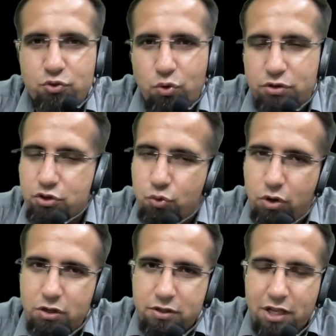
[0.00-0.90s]
so on, so
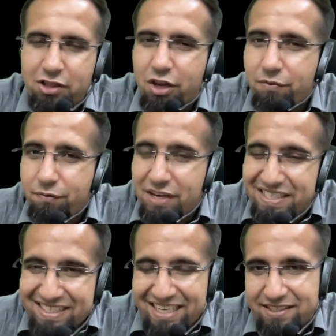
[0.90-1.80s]
on till
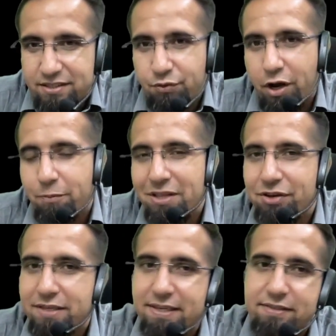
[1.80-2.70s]
356 is divided by
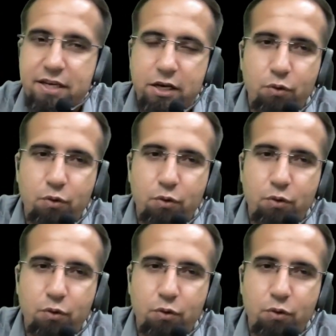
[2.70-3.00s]
360.